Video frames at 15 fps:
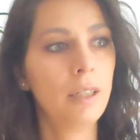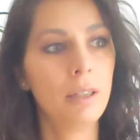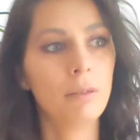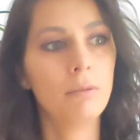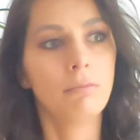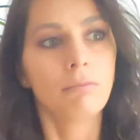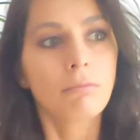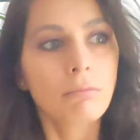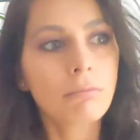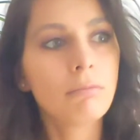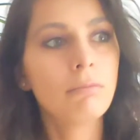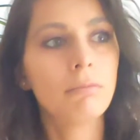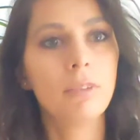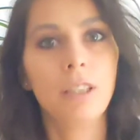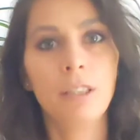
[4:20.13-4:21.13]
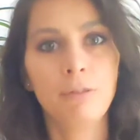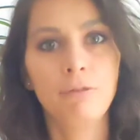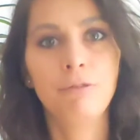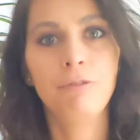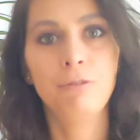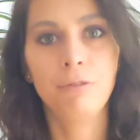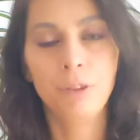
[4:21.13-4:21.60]
Now,
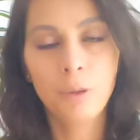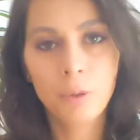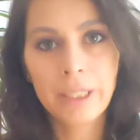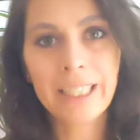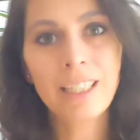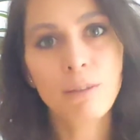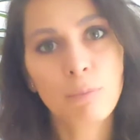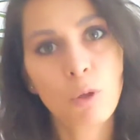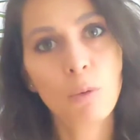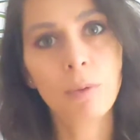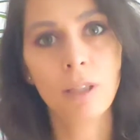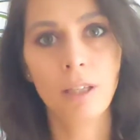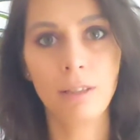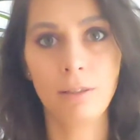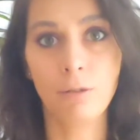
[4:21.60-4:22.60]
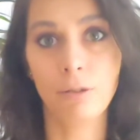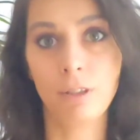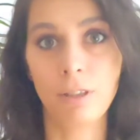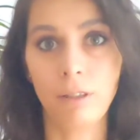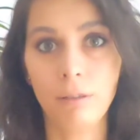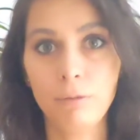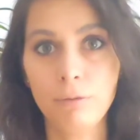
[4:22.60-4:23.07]
if you can't mobilize
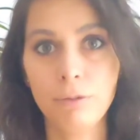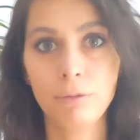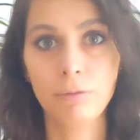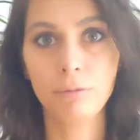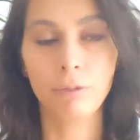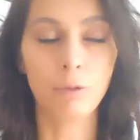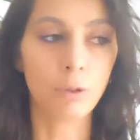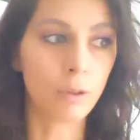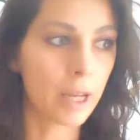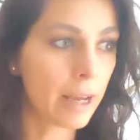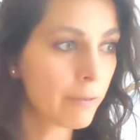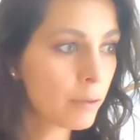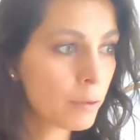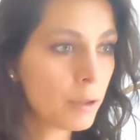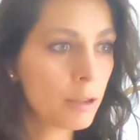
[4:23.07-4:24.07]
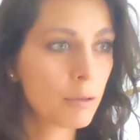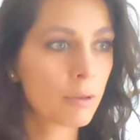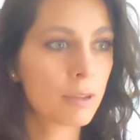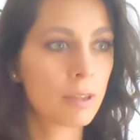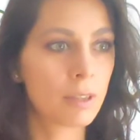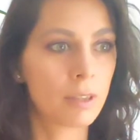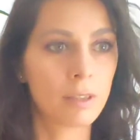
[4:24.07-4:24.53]
yourself, if you don't have the
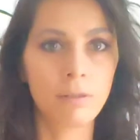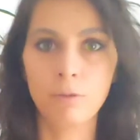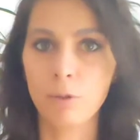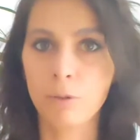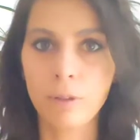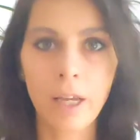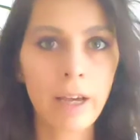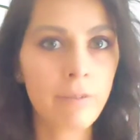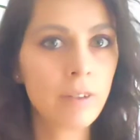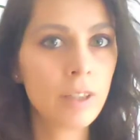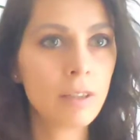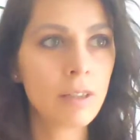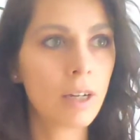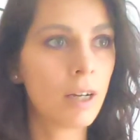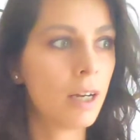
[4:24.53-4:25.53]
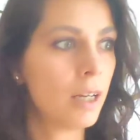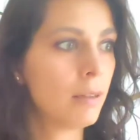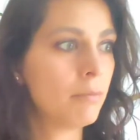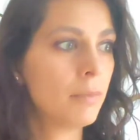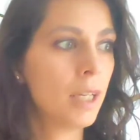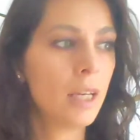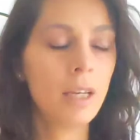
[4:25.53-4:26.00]
resources, if you don't have the
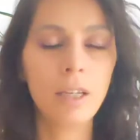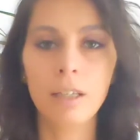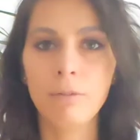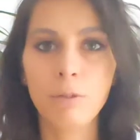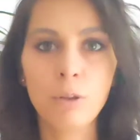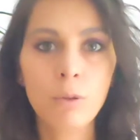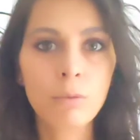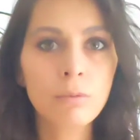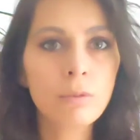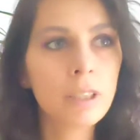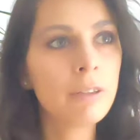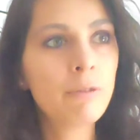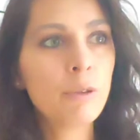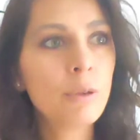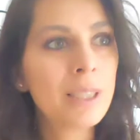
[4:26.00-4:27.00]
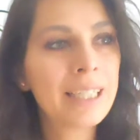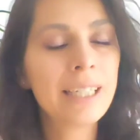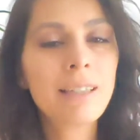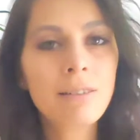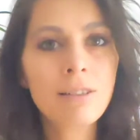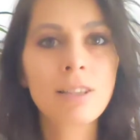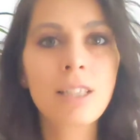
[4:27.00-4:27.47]
time, if you
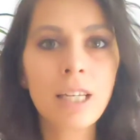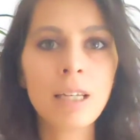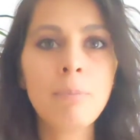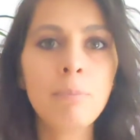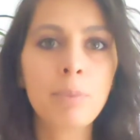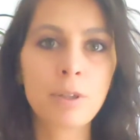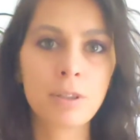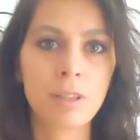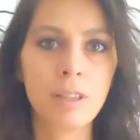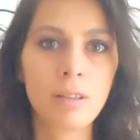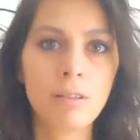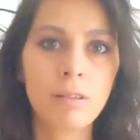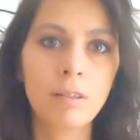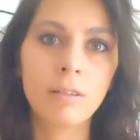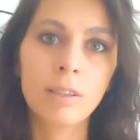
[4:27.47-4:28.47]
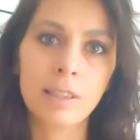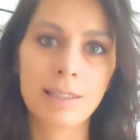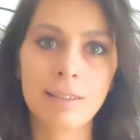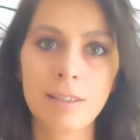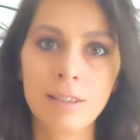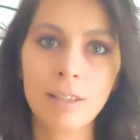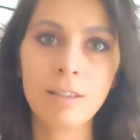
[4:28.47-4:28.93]
can't stay persistent,
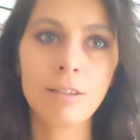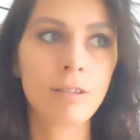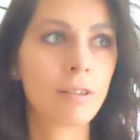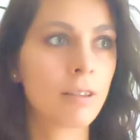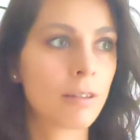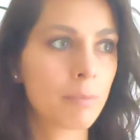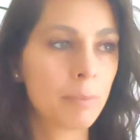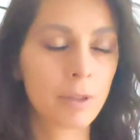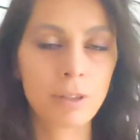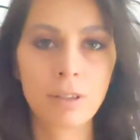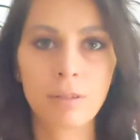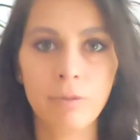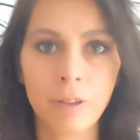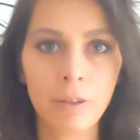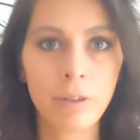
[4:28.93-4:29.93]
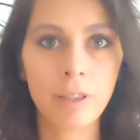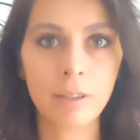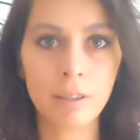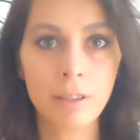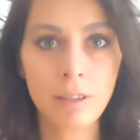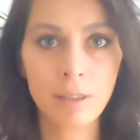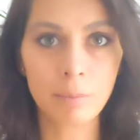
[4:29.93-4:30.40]
consistent,
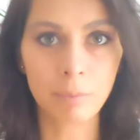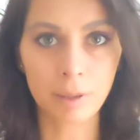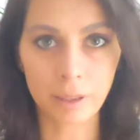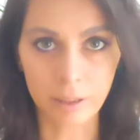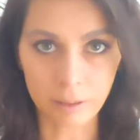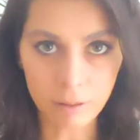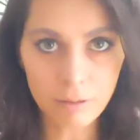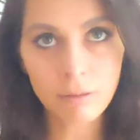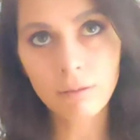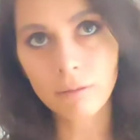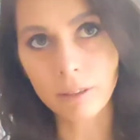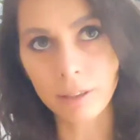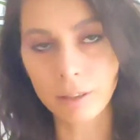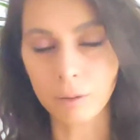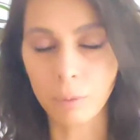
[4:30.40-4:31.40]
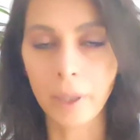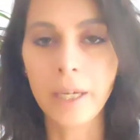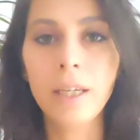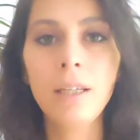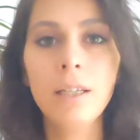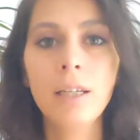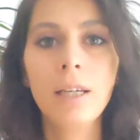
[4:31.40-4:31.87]
perseverant, disciplined in a
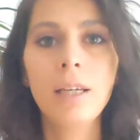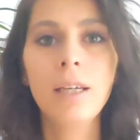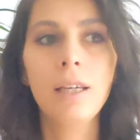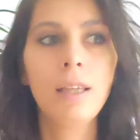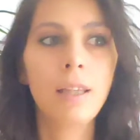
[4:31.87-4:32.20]
way,